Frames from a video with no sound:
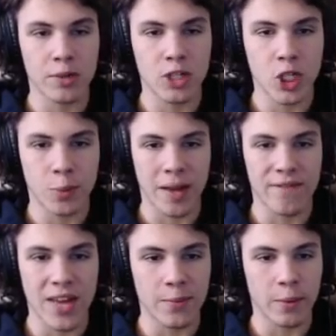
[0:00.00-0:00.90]
produced by
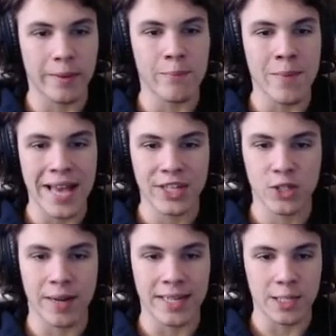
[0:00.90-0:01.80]
FabvL, but
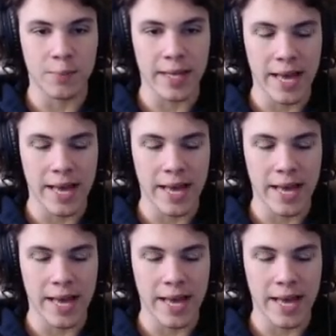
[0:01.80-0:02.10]
mastered by D P